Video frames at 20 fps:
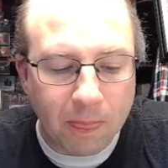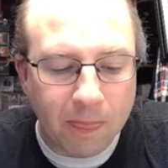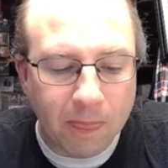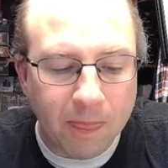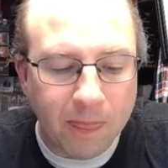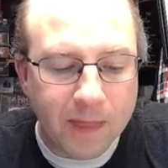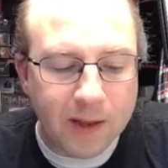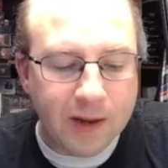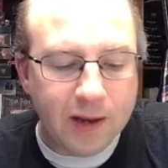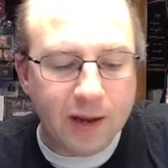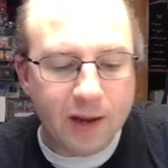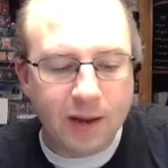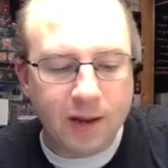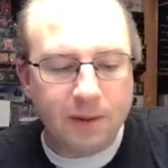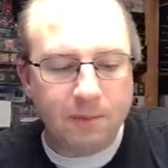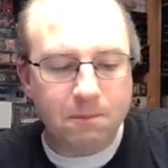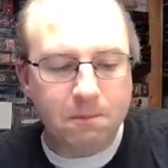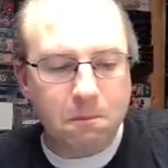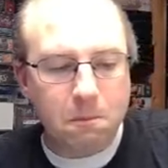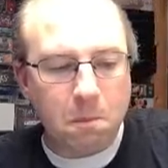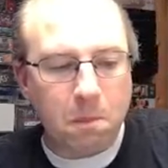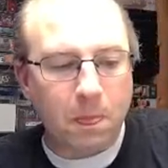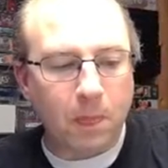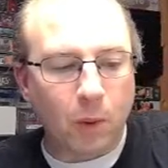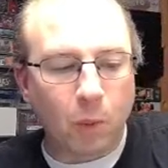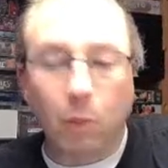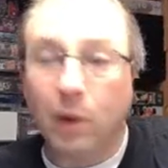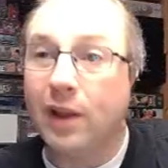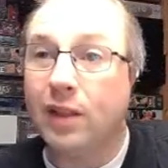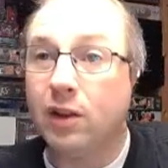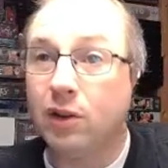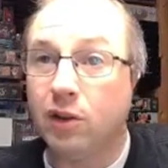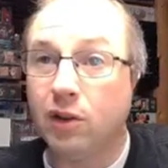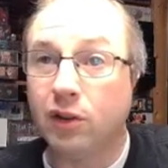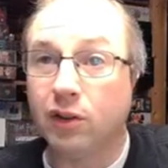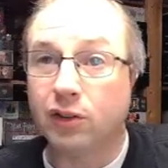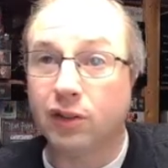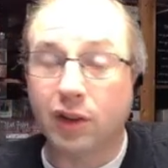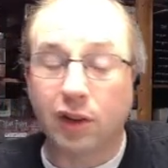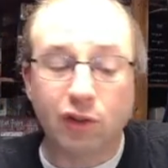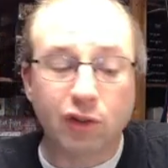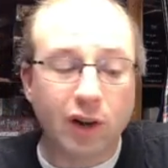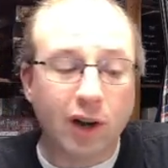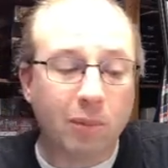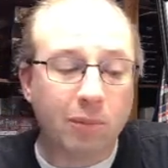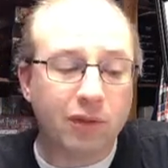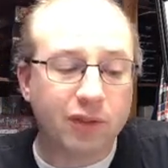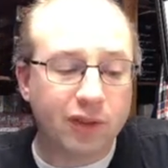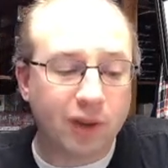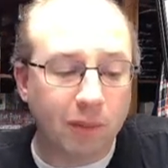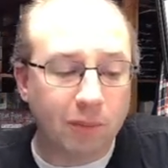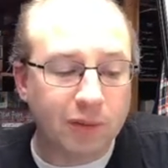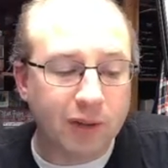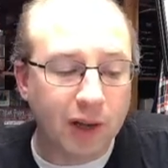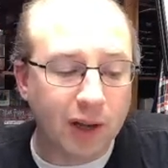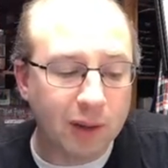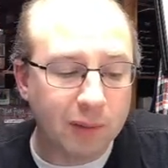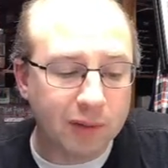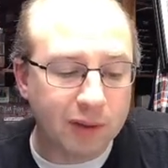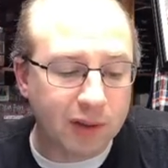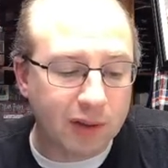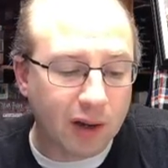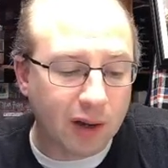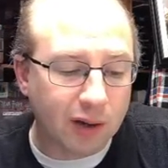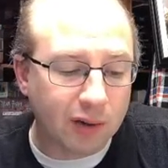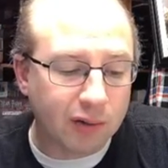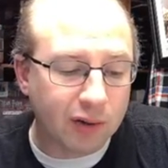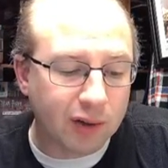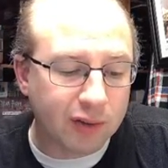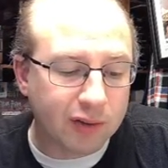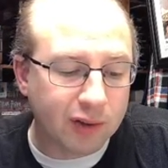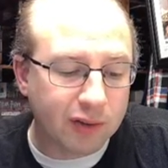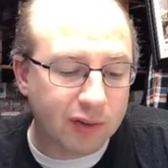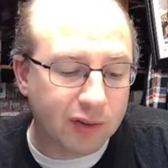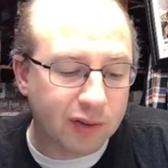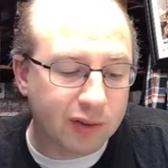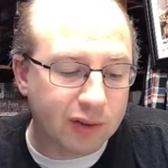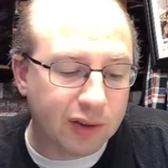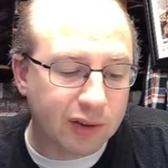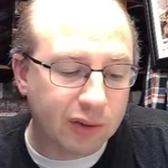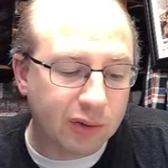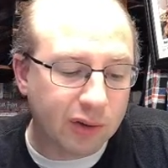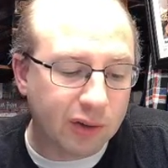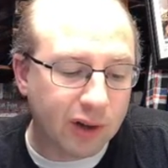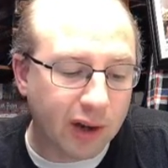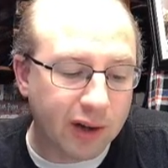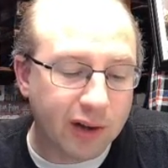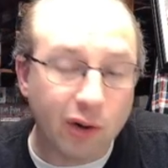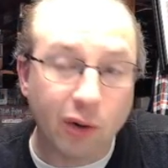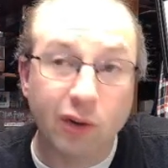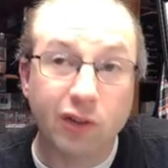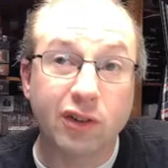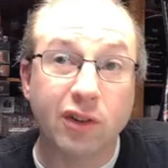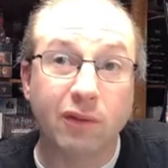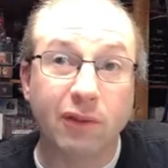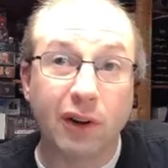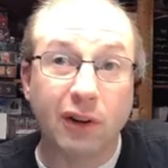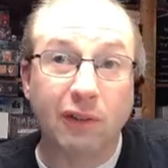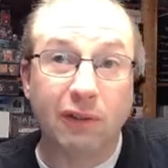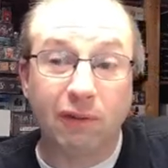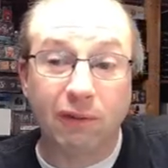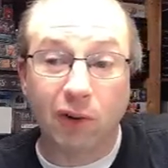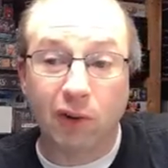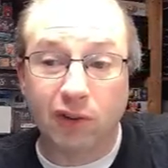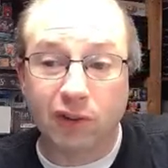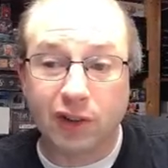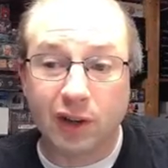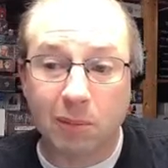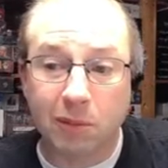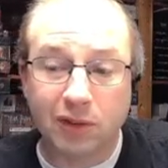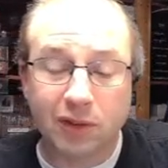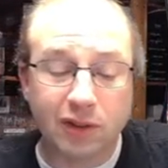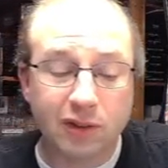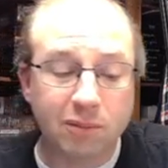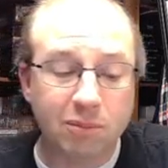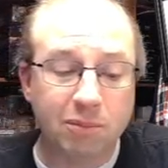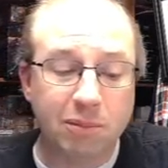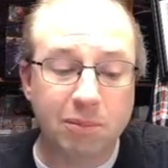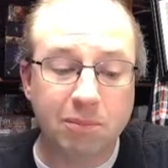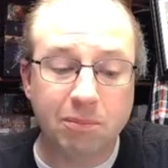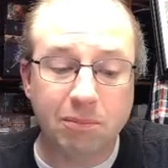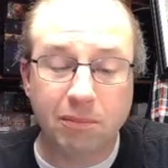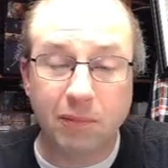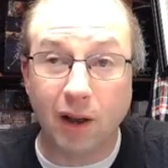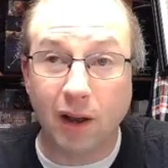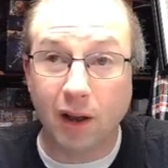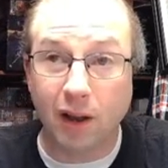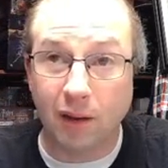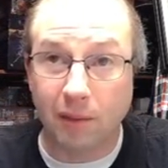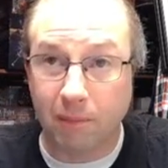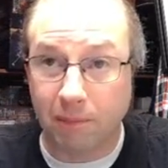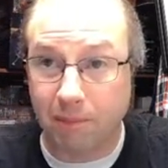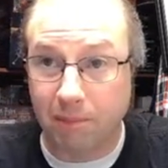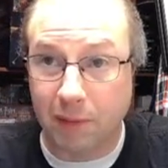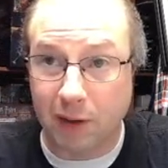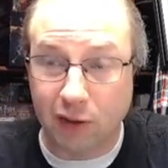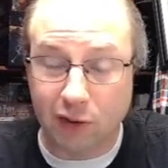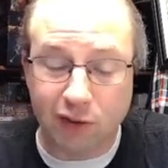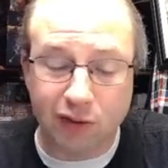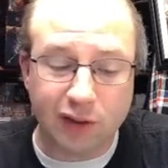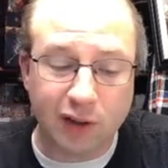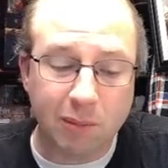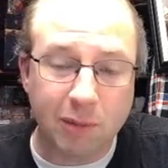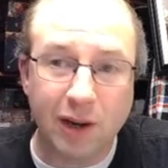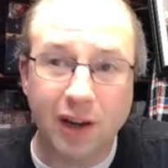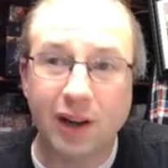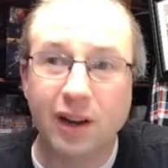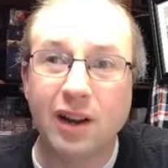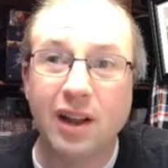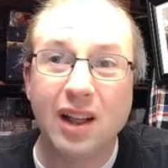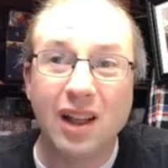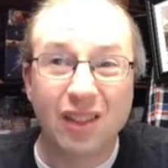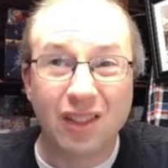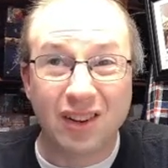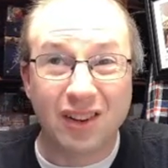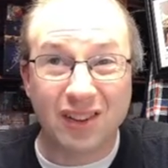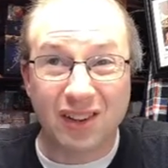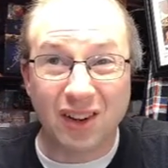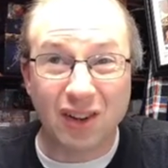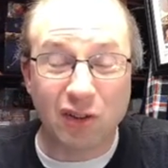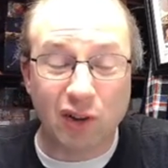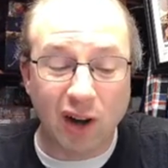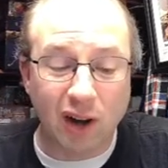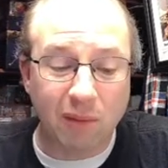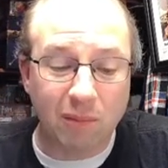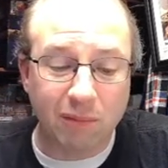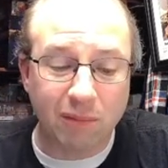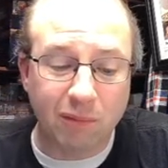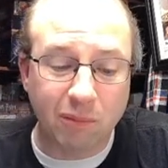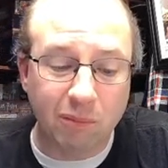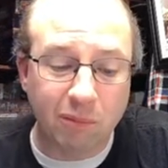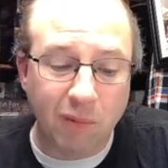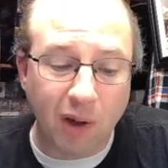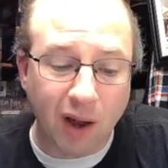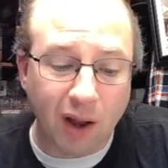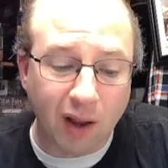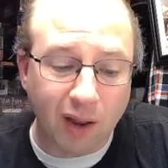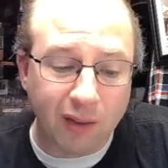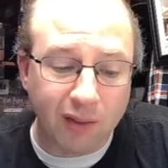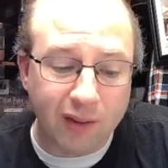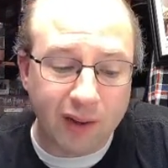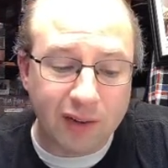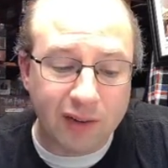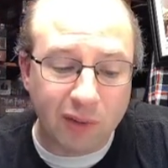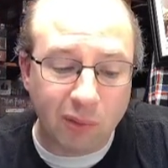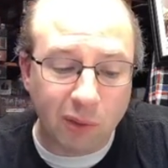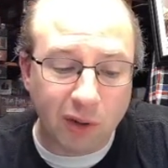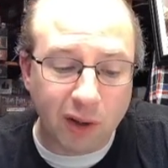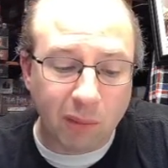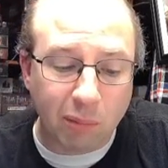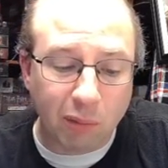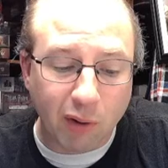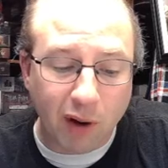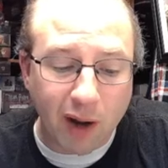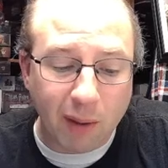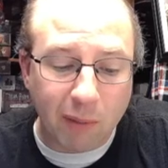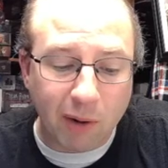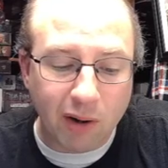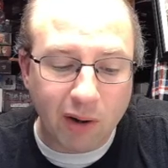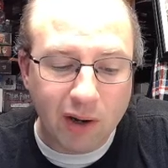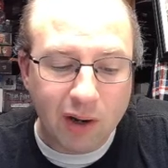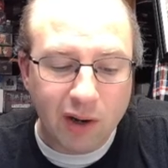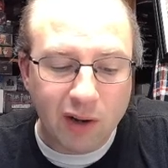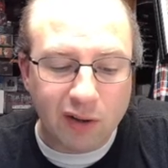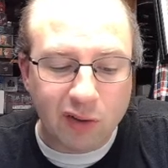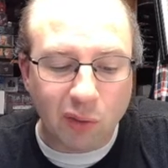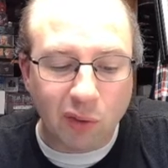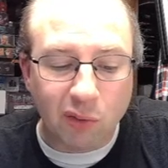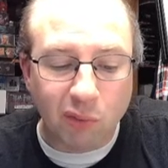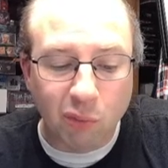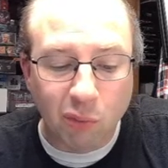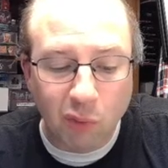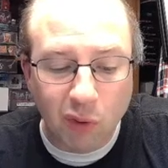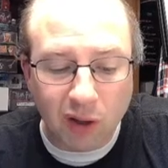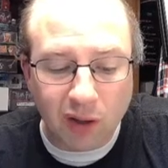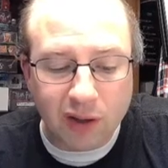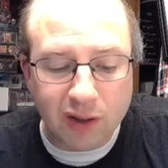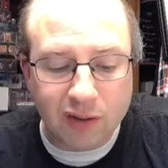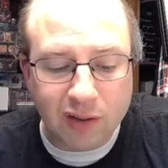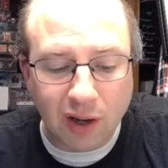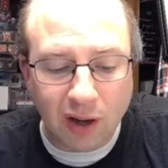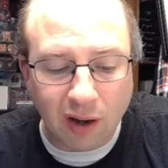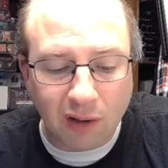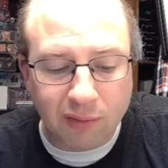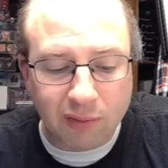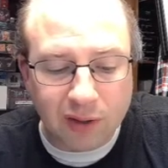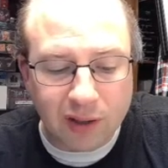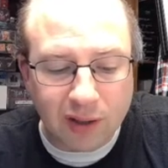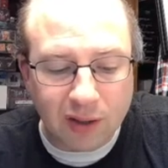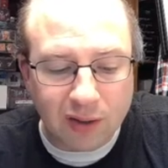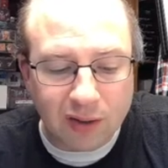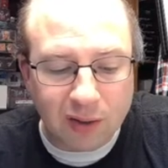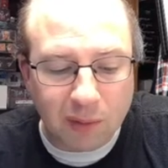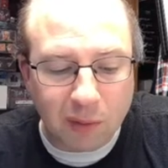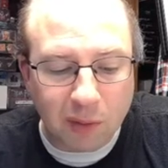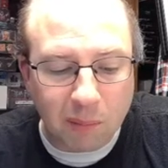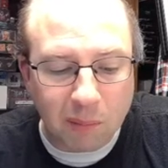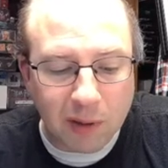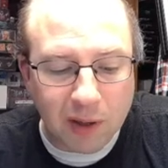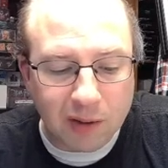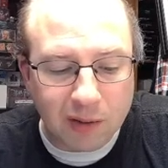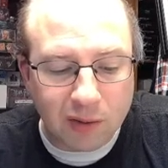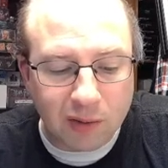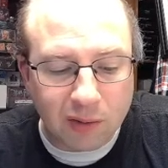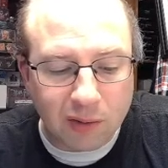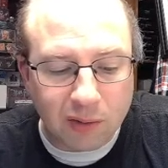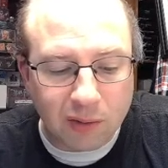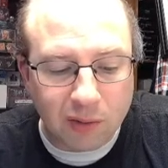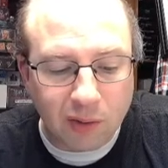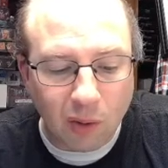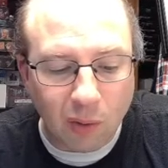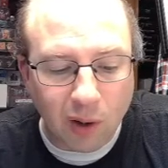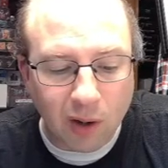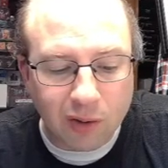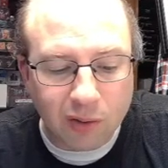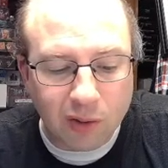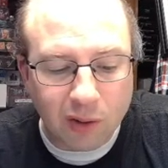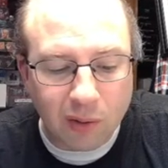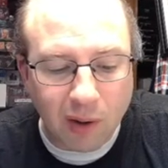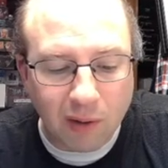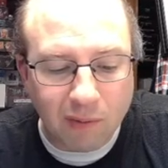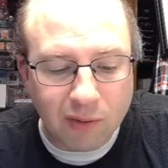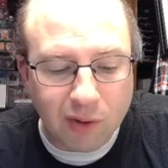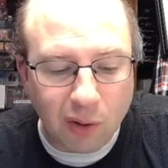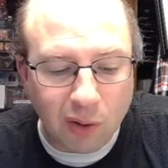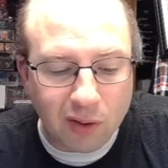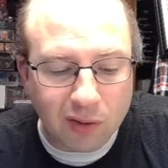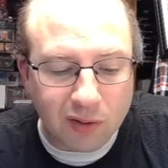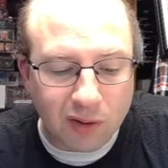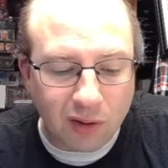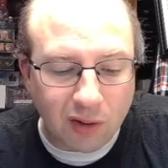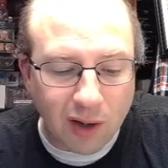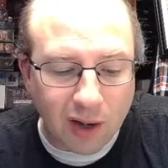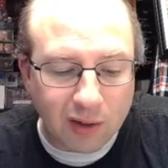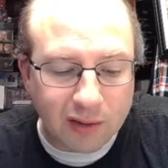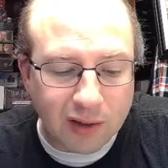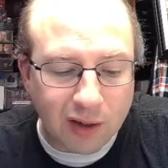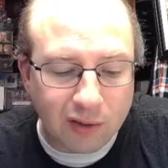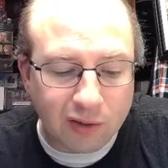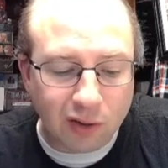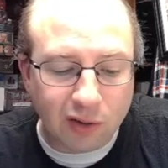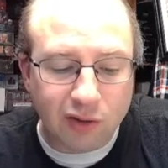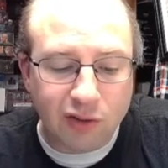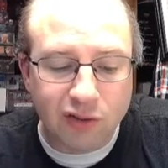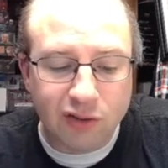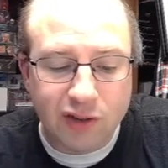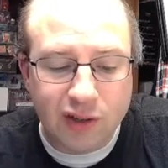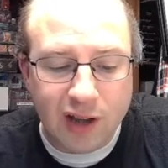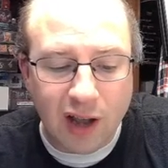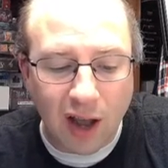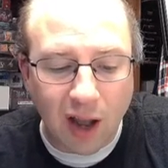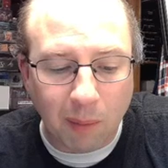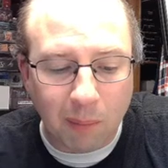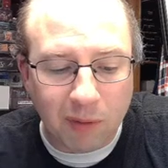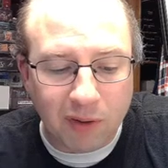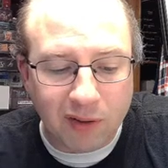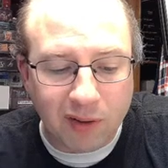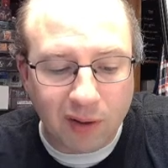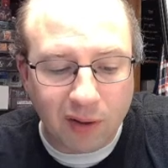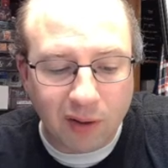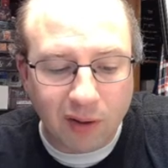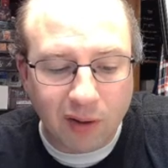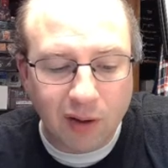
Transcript: The way they do their sun drop, sometimes the contrast doesn't stick to it. I noticed in the very first Nemesis uh, miniatures I painted, the sun drop uh, isn't really a primer, so it was really tough to get some of the paint to go onto it. I've noticed the lockdowns are the opposite.